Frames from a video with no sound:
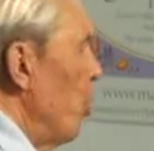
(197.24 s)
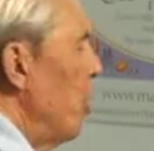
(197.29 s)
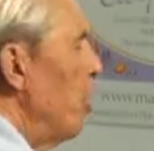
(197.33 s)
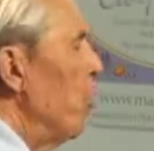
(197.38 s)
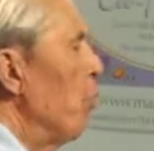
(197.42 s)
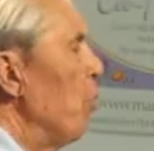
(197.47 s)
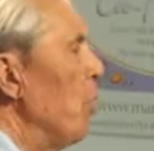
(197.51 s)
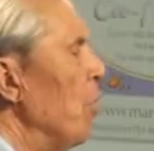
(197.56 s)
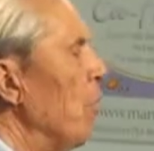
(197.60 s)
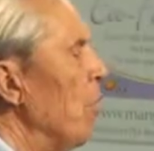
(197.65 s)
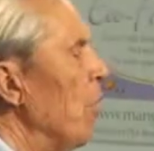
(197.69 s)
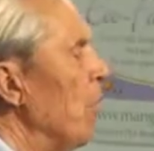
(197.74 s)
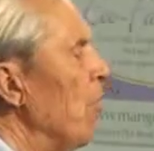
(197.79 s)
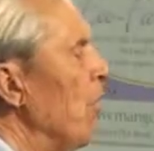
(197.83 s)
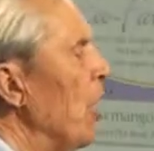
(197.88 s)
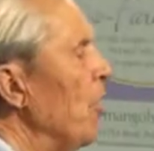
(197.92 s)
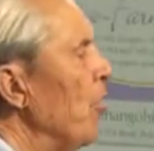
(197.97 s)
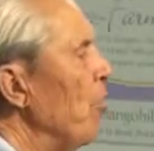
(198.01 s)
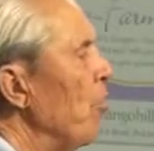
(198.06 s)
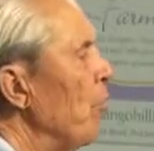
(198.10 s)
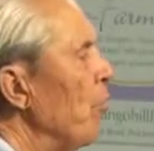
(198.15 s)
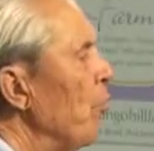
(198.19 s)
you read
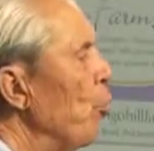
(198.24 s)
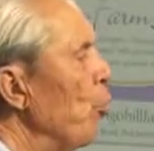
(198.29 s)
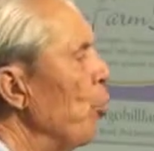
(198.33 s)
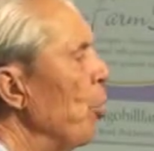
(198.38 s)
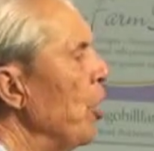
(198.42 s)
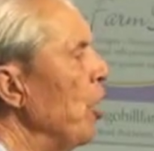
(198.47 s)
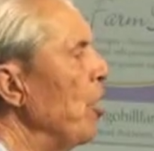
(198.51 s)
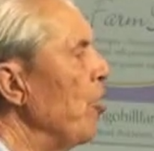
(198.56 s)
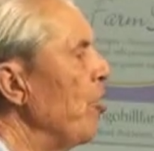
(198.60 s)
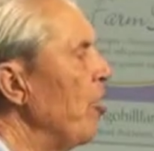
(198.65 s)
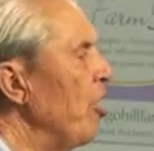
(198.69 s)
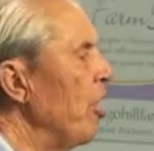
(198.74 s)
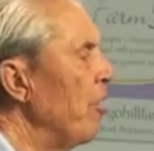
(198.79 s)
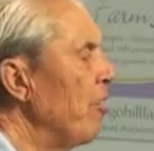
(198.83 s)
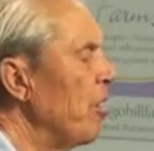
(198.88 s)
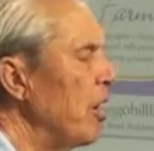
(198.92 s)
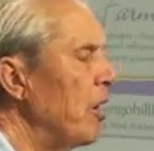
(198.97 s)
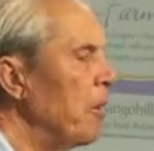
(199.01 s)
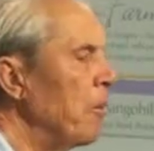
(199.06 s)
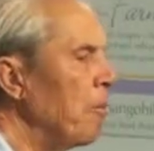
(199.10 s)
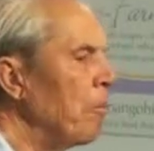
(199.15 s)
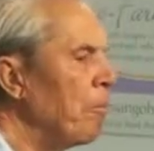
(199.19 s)
Revelation 14,
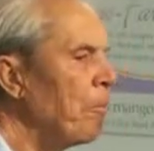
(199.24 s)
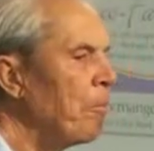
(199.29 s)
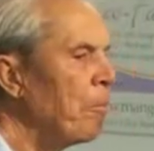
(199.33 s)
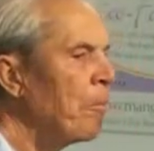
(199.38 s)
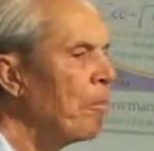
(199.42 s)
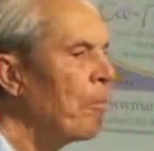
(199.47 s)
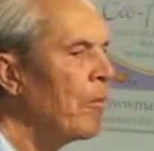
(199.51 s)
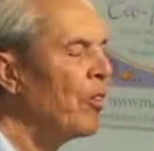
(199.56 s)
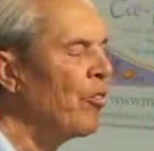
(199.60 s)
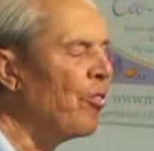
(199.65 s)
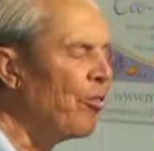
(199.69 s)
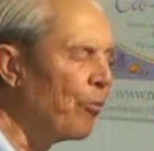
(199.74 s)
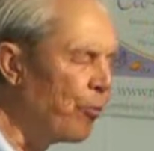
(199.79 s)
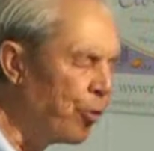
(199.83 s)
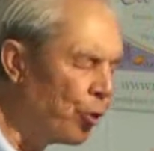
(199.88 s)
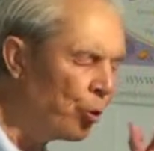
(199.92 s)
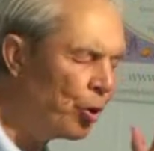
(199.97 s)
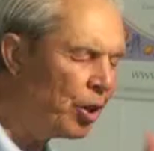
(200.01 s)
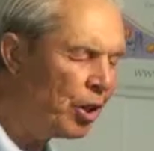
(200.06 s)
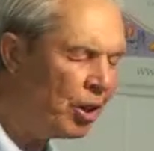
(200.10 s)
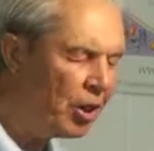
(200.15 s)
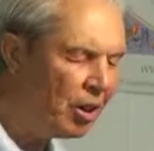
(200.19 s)
7,
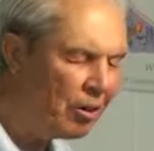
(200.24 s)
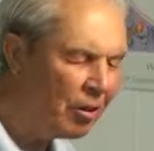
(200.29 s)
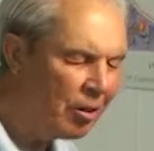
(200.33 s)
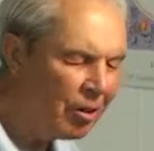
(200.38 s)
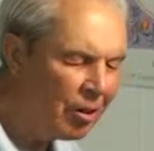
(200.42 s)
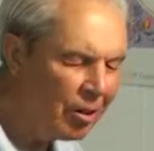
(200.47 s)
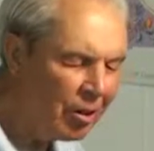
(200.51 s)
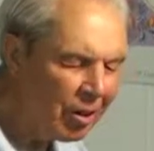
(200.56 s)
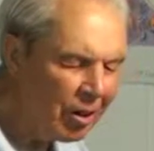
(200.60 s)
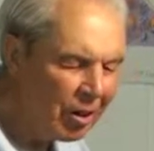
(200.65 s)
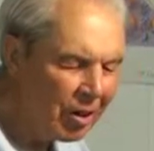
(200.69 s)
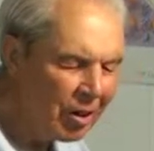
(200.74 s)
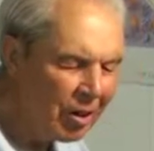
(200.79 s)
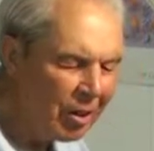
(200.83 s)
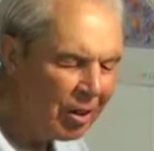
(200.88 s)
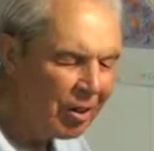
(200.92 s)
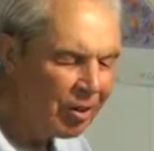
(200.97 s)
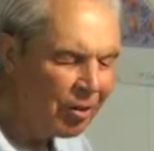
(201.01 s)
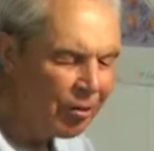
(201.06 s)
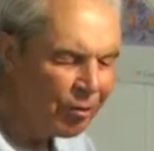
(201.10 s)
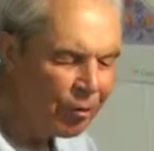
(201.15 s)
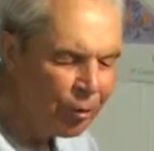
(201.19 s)
14
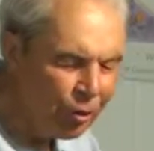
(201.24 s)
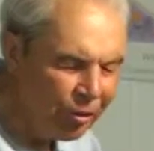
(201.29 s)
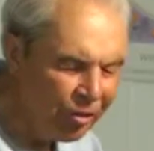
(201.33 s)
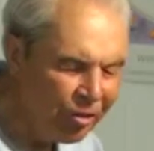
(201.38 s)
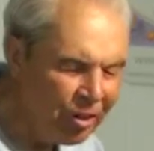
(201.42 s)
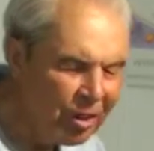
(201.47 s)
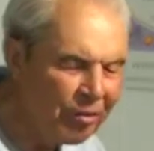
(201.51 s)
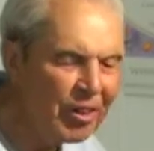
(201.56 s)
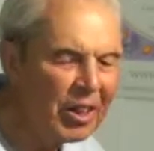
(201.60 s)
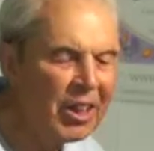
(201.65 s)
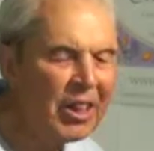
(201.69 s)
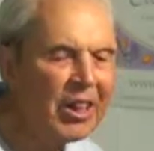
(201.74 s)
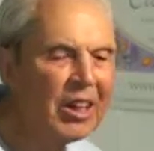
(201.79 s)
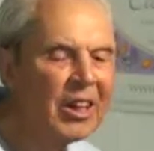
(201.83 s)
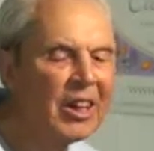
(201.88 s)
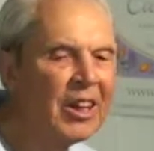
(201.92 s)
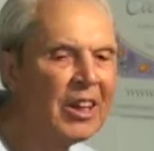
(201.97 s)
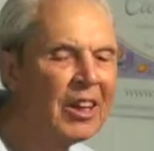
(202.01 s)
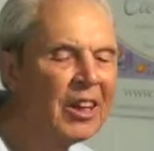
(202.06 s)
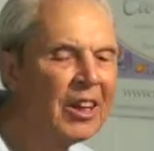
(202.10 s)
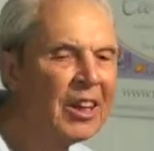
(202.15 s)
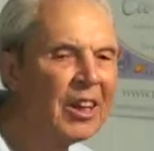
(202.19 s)
verse 7,
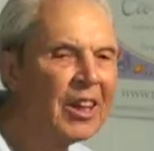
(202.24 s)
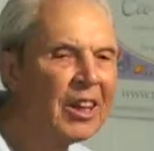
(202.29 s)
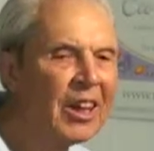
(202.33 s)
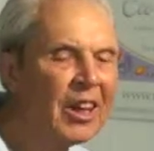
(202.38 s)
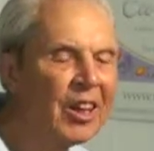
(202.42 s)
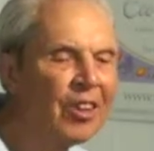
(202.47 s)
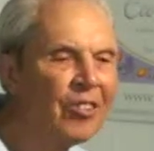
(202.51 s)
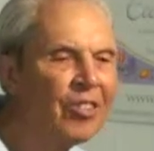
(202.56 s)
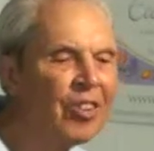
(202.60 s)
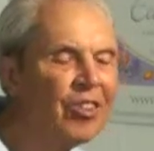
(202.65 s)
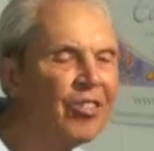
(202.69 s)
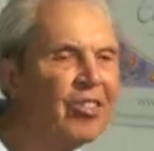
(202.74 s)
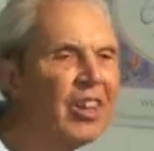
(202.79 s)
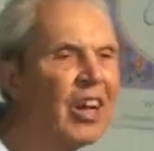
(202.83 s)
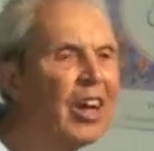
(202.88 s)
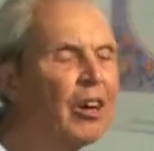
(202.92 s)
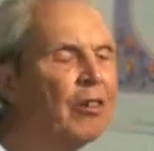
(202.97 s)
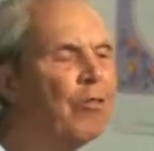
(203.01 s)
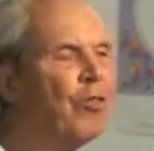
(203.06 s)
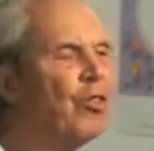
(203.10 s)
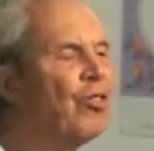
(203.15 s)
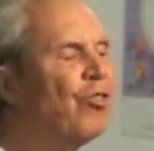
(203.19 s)
and it says the
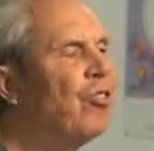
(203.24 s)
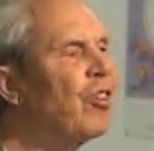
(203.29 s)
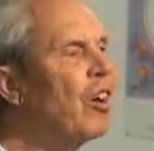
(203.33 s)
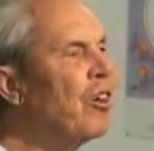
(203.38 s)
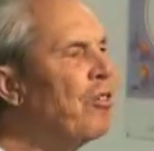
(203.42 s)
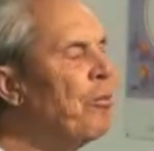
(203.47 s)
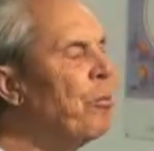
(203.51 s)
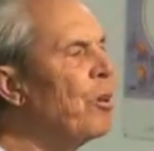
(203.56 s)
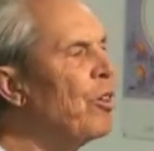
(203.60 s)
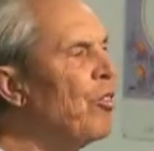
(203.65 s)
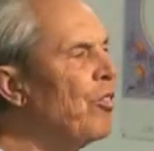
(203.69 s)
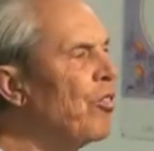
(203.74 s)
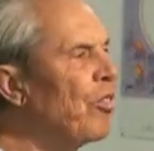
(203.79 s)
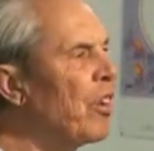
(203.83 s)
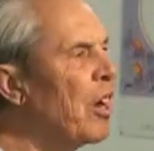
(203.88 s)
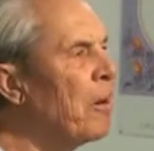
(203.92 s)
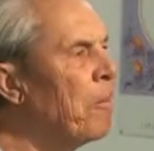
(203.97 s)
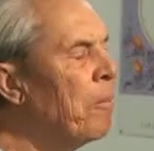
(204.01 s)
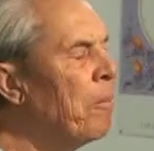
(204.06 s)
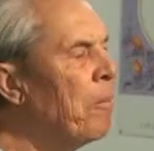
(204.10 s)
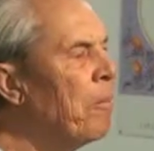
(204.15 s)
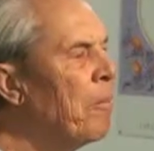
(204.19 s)
hour of his judgment has
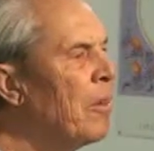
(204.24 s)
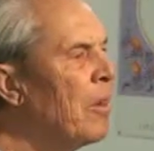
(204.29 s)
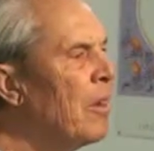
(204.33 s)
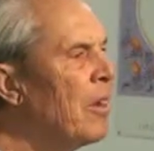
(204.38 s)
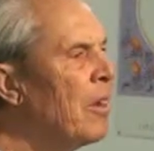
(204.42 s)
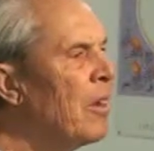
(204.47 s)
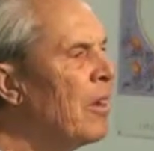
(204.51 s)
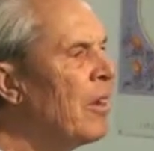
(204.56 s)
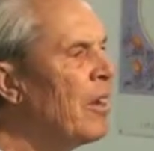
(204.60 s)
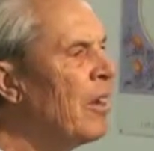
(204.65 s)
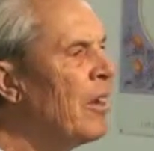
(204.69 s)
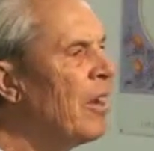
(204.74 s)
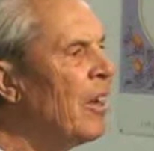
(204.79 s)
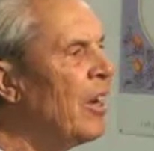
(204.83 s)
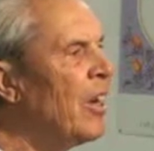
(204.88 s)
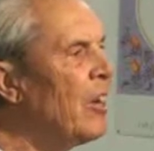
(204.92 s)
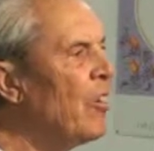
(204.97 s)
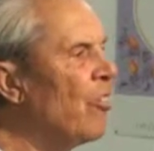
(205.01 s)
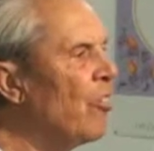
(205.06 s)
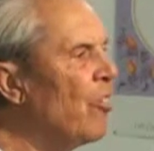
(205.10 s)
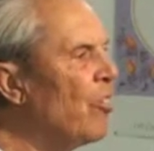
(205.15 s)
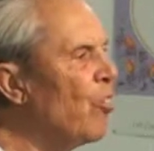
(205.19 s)
come,
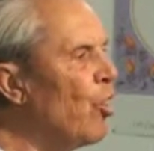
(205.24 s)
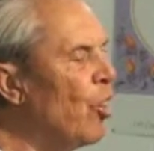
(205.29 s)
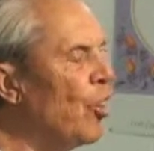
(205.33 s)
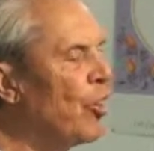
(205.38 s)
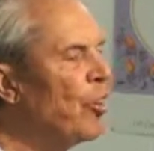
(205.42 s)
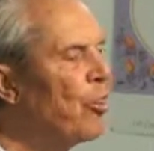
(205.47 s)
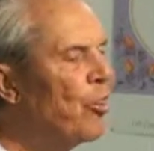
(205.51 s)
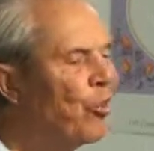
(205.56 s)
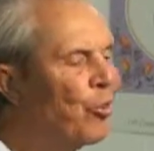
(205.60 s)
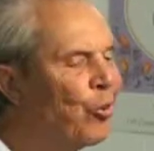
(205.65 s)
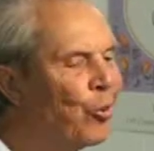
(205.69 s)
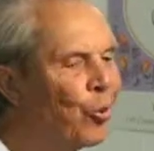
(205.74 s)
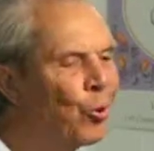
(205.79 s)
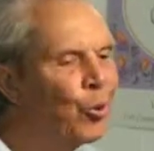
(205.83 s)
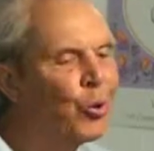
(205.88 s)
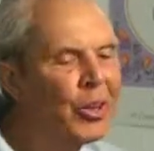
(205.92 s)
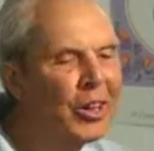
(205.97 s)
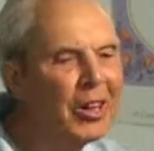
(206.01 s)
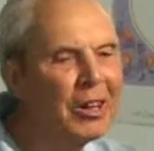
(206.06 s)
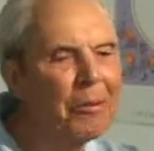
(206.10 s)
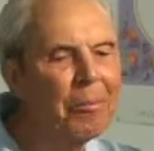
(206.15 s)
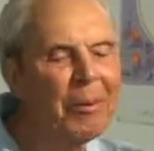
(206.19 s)
it's not
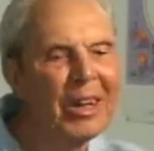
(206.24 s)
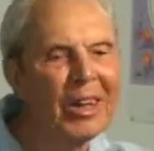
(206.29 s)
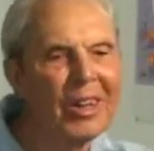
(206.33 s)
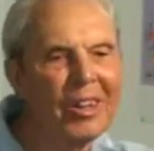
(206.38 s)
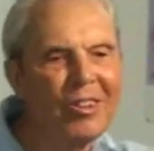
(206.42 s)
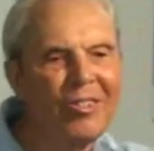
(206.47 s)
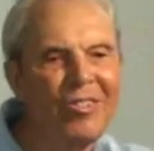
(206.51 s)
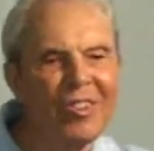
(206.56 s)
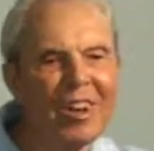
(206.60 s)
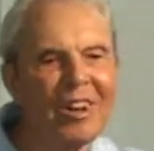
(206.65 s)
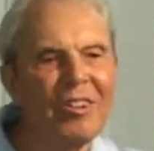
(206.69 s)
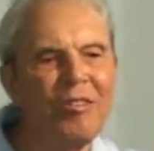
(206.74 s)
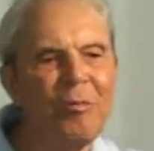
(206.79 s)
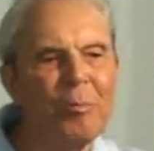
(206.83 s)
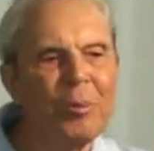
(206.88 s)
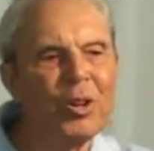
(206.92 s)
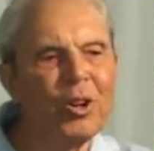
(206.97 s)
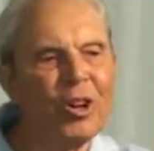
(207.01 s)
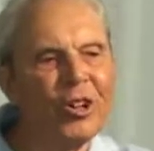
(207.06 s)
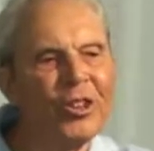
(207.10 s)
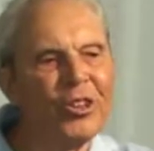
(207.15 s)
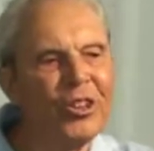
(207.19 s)
talking about a
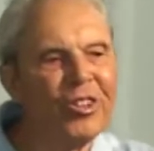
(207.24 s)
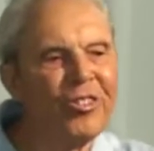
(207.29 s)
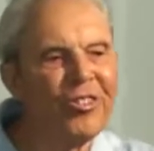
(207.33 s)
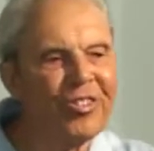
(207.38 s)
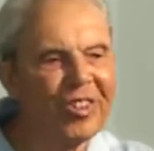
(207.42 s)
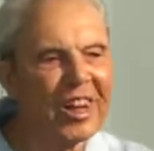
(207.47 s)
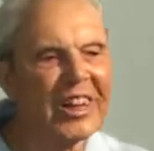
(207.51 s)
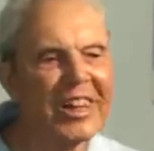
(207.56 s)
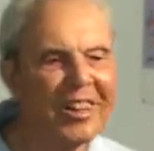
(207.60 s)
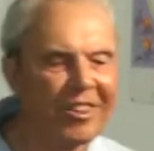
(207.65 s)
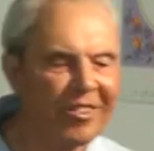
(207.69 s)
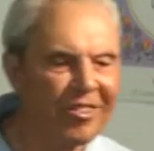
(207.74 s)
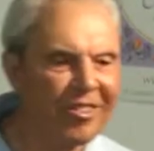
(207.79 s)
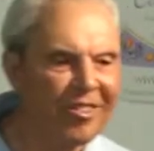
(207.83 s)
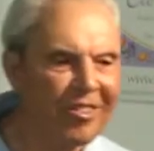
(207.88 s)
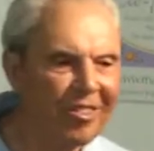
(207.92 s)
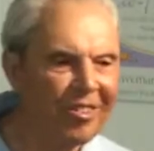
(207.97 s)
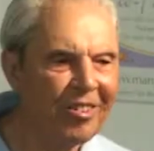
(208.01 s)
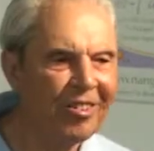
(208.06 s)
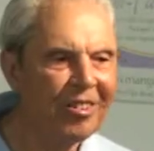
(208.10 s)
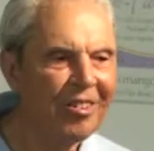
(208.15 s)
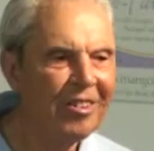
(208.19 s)
judgment on the
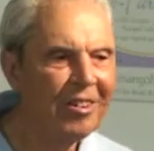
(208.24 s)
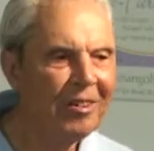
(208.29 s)
saints.